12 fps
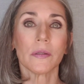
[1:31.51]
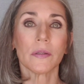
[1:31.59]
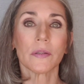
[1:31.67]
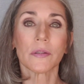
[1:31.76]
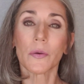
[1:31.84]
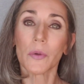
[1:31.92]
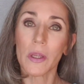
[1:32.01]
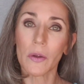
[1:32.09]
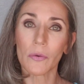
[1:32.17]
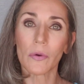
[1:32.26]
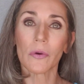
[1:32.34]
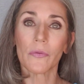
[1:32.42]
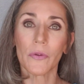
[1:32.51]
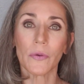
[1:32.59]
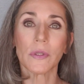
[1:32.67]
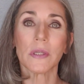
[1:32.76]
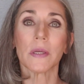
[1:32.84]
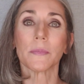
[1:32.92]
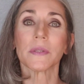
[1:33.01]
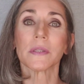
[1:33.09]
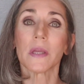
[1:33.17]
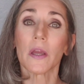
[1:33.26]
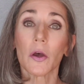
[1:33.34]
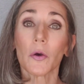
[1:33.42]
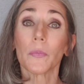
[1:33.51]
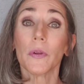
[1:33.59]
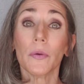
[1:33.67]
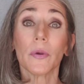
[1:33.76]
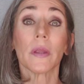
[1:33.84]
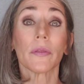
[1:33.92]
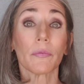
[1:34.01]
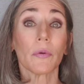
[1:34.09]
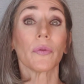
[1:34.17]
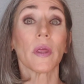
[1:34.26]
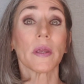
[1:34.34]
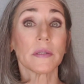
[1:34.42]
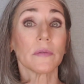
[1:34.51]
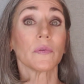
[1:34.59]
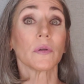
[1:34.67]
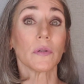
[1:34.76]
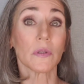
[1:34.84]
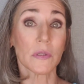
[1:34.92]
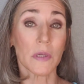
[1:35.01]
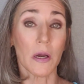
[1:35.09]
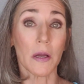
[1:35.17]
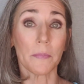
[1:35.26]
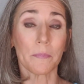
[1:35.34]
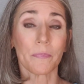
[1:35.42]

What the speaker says: So here are a few tips to help you get through that difficult time.